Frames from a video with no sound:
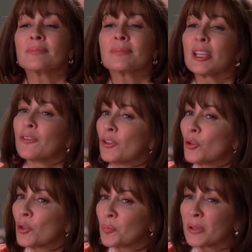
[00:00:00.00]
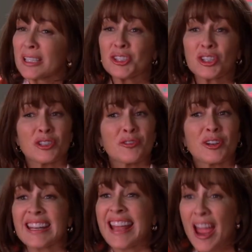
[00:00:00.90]
If you could please just
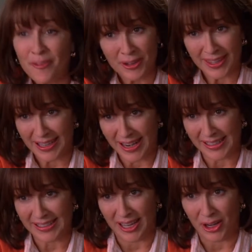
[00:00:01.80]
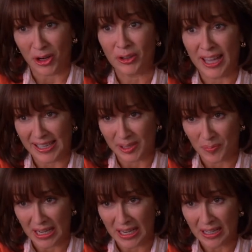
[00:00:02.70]
forget everything I said at our last meeting.